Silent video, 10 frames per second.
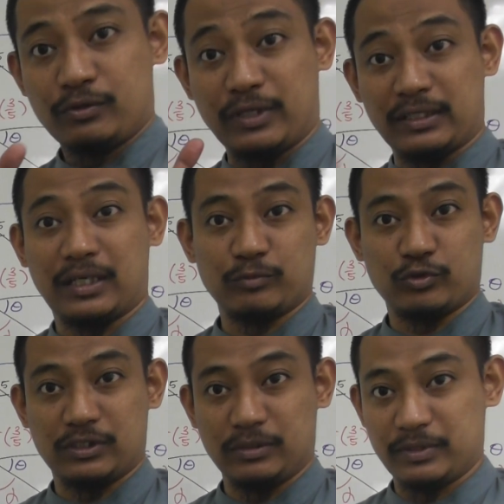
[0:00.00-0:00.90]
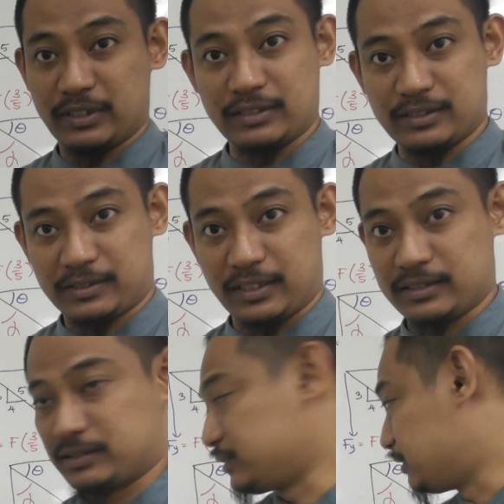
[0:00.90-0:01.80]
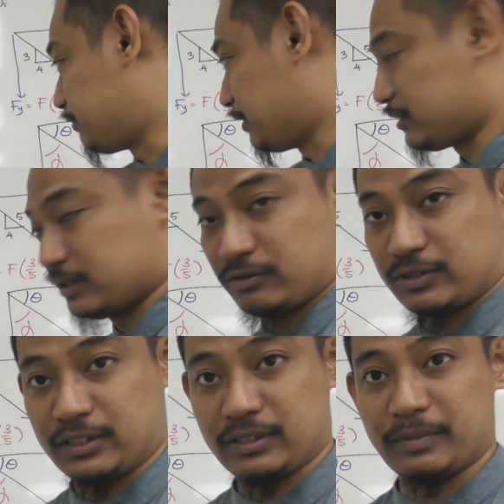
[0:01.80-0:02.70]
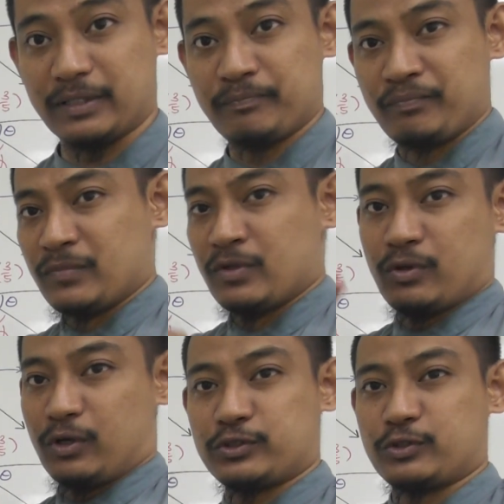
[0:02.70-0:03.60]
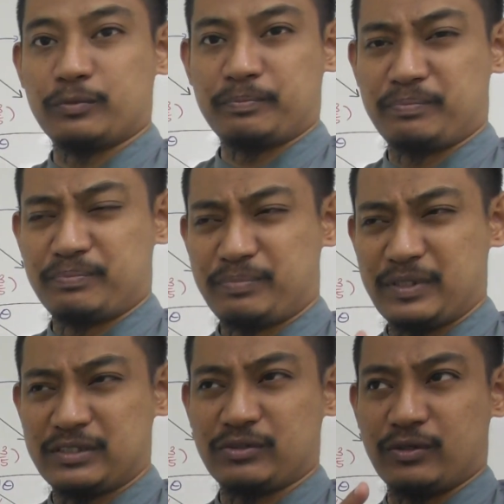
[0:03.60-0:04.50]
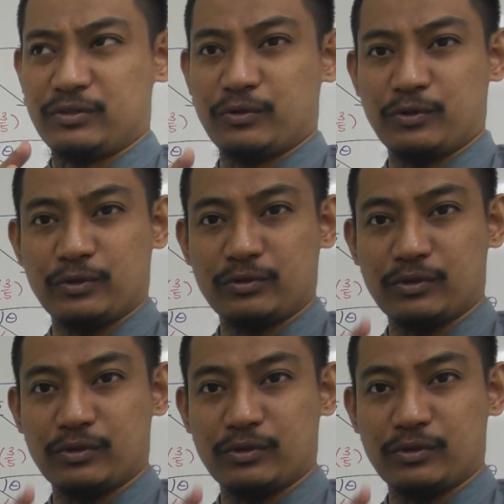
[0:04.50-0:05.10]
you can come to see me and discuss if anything not clear. But also, please on your own